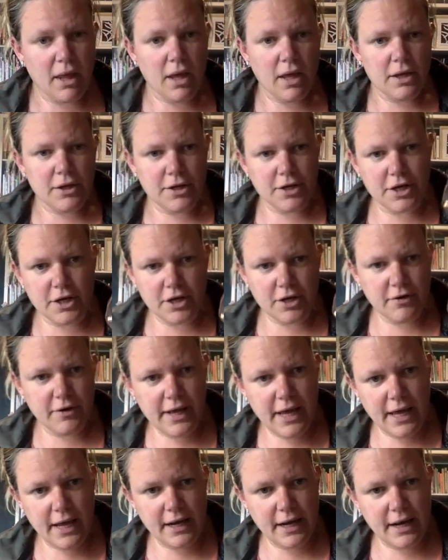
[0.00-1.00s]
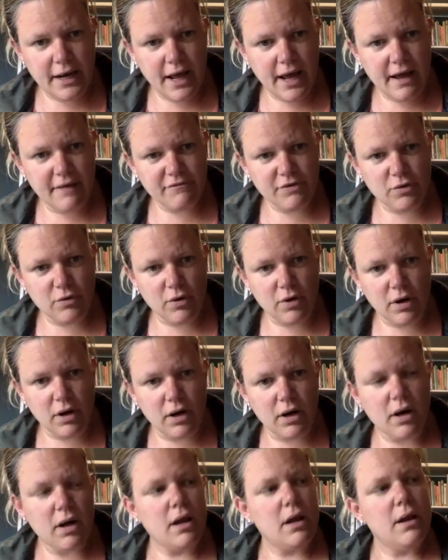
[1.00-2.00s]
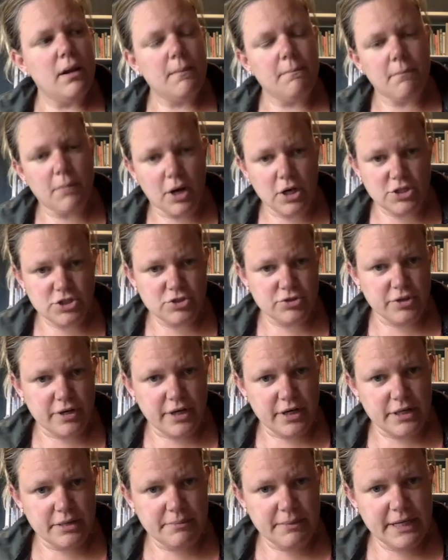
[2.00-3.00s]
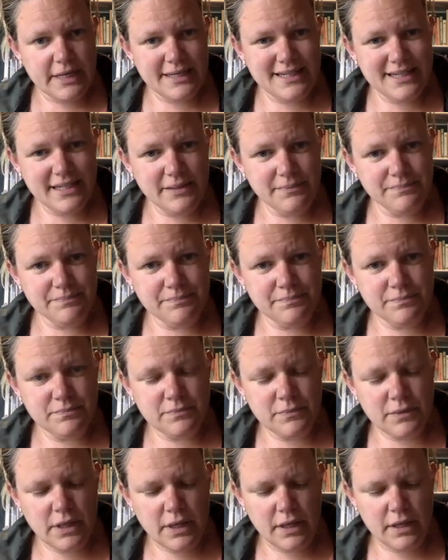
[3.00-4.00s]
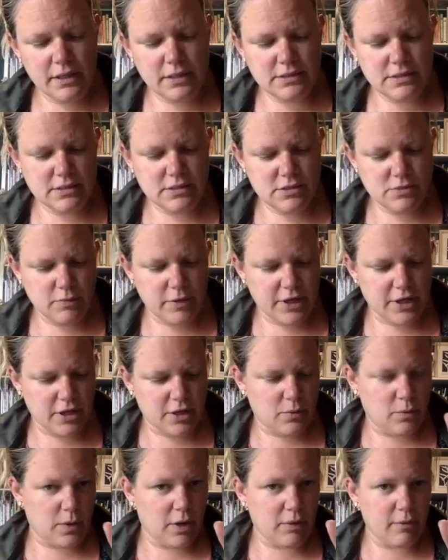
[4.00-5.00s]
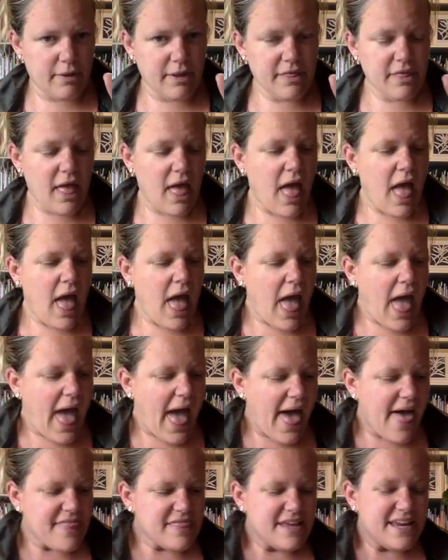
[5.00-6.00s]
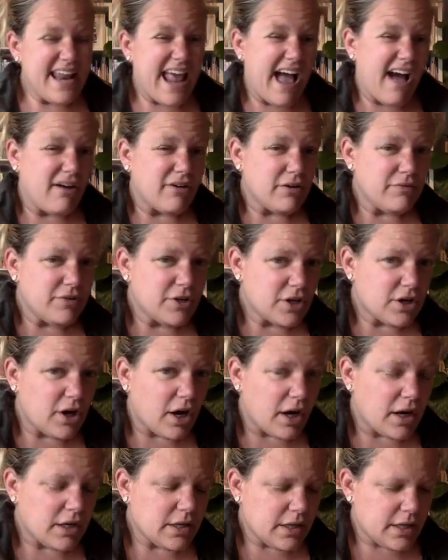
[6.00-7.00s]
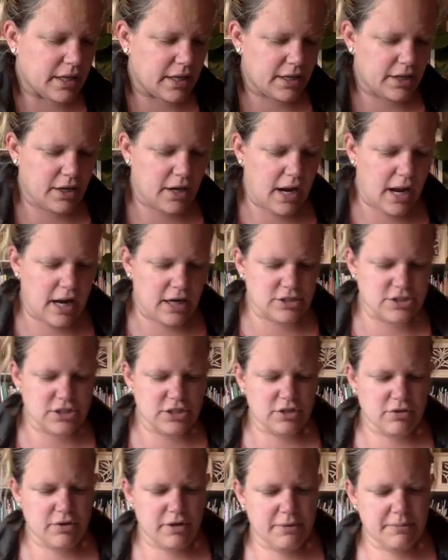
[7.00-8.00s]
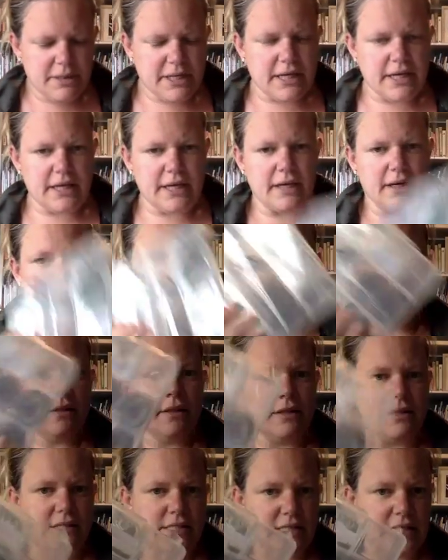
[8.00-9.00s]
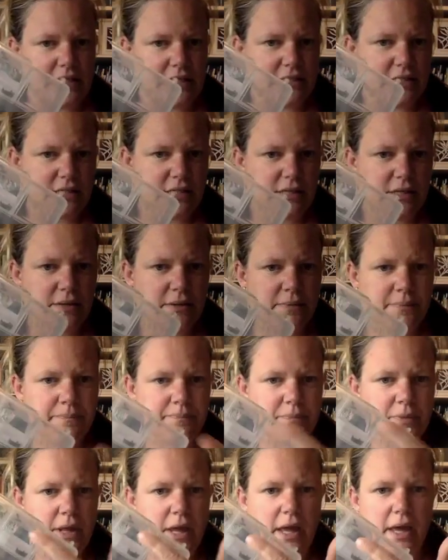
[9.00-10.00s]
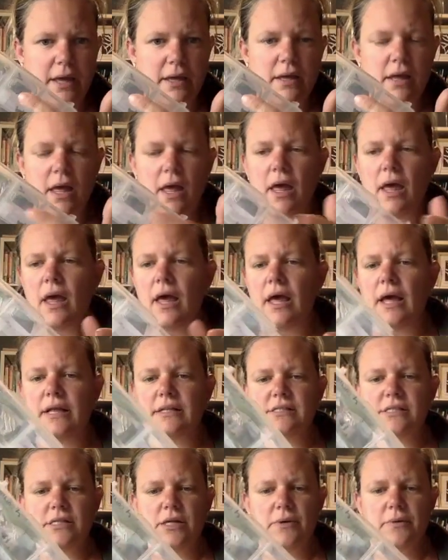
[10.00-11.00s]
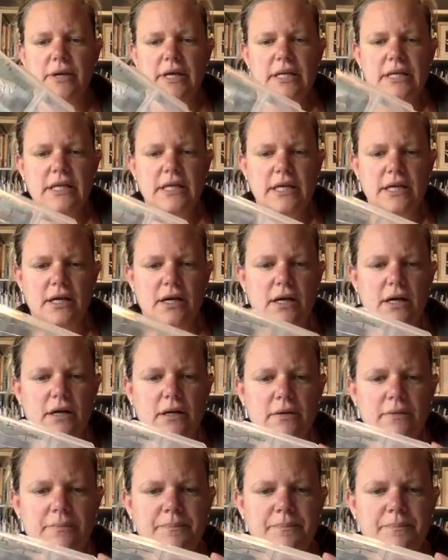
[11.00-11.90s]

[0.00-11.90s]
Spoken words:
You're going to go ahead and have your Mars terrarium handy, okay, because this is what you're going to work with. And then out of your garden kit, you're actually going to be getting the seeds, okay? And so in here,